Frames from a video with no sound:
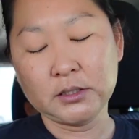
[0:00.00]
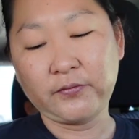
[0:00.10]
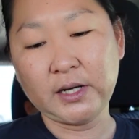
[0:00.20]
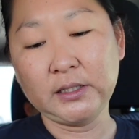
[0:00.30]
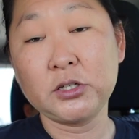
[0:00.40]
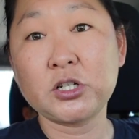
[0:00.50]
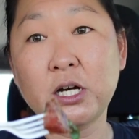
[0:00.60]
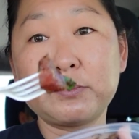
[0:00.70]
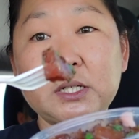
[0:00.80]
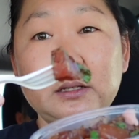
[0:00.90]
finely
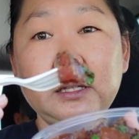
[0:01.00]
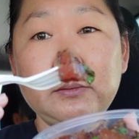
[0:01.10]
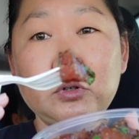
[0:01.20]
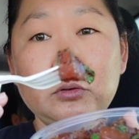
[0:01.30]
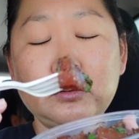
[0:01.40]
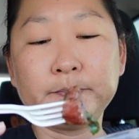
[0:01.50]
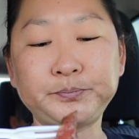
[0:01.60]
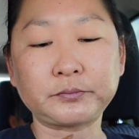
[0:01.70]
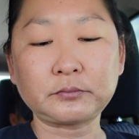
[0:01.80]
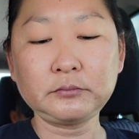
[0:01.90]
chopped limu,
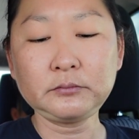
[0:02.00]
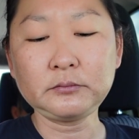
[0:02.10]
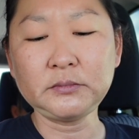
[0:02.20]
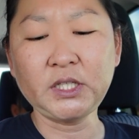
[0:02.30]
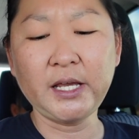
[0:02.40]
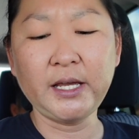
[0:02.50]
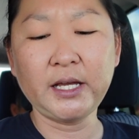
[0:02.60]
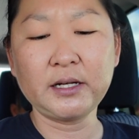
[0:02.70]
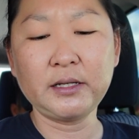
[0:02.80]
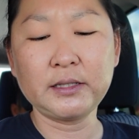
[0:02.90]

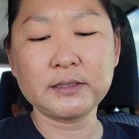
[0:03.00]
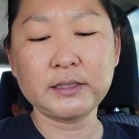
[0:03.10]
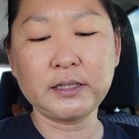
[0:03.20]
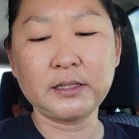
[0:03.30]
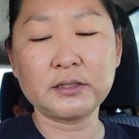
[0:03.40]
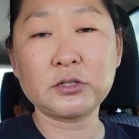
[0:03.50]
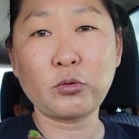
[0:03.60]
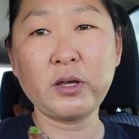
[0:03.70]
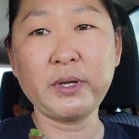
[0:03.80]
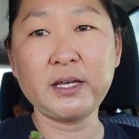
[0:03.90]
and it's in a
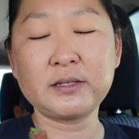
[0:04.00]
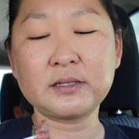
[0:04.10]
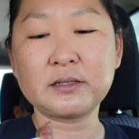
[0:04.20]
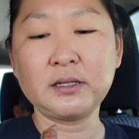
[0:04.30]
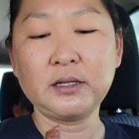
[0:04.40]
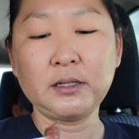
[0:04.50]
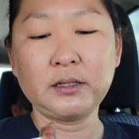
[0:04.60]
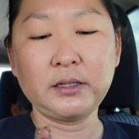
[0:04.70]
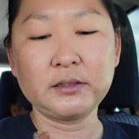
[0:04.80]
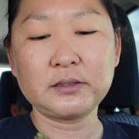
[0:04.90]
soy base,
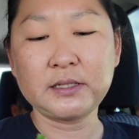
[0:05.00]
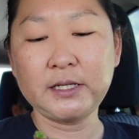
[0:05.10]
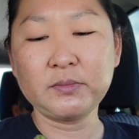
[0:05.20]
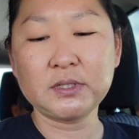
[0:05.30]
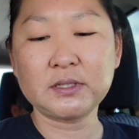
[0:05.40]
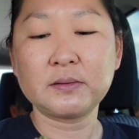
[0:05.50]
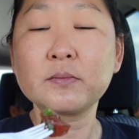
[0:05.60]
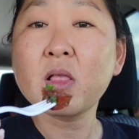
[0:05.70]
it seems.